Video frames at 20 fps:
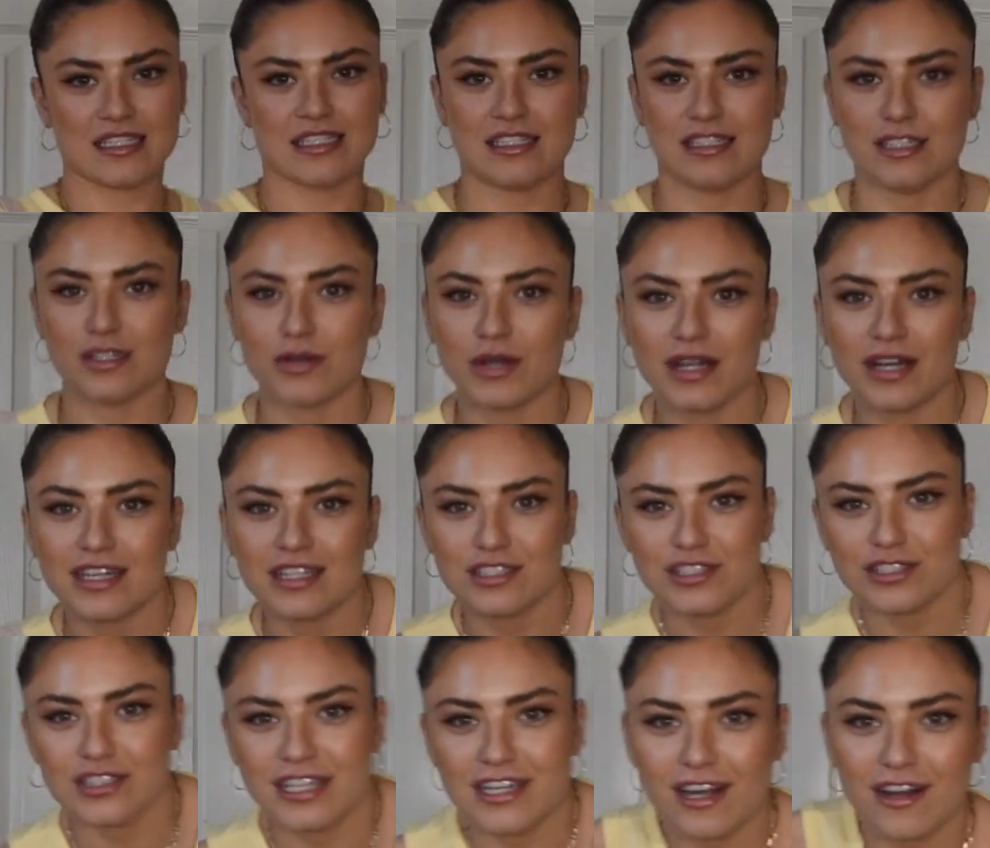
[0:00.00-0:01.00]
You know what, I
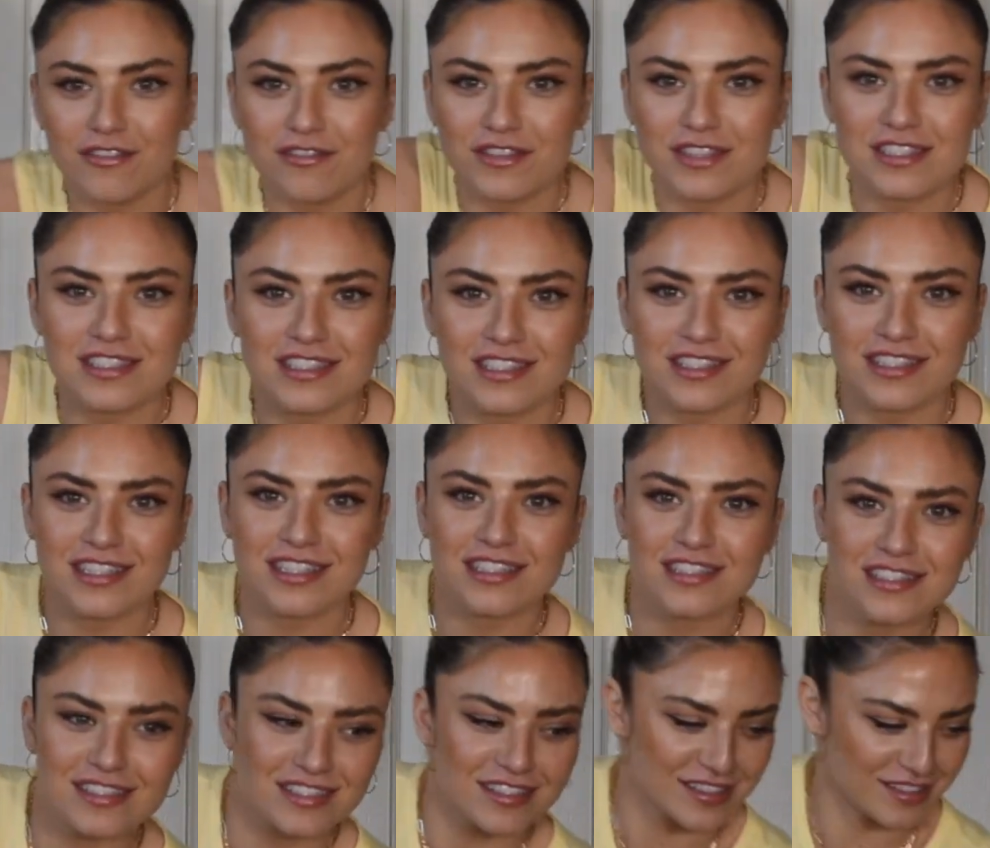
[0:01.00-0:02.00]
should take off this
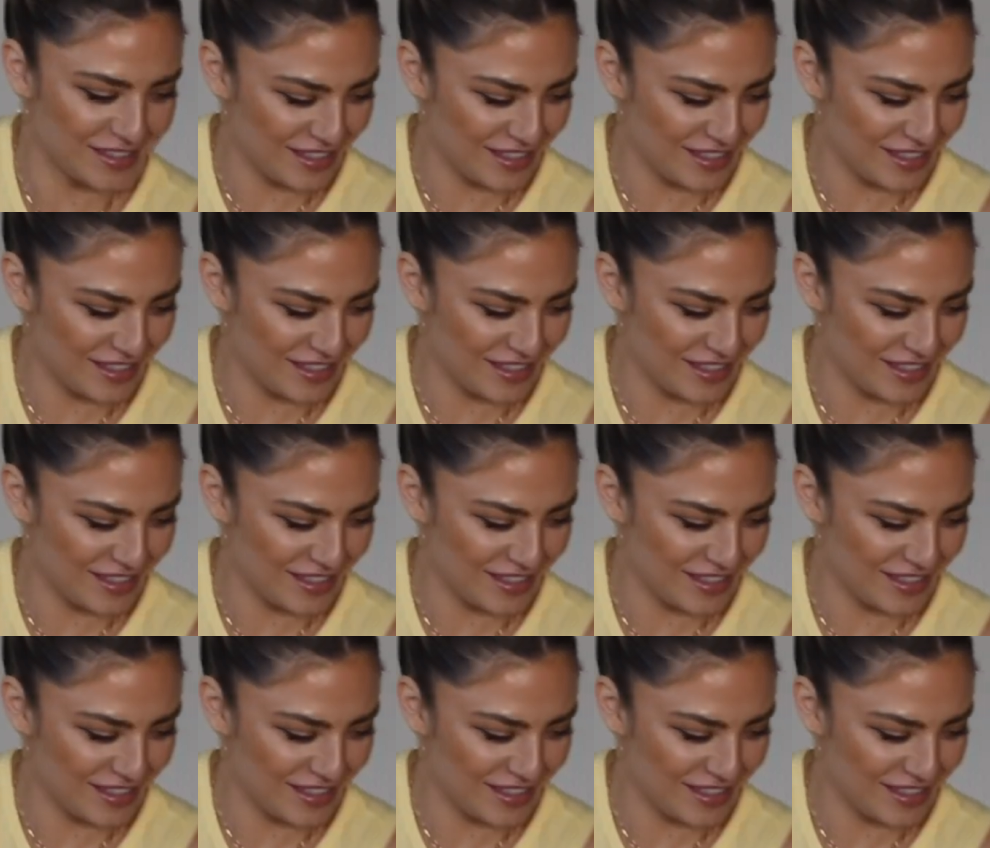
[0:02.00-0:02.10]
silliness.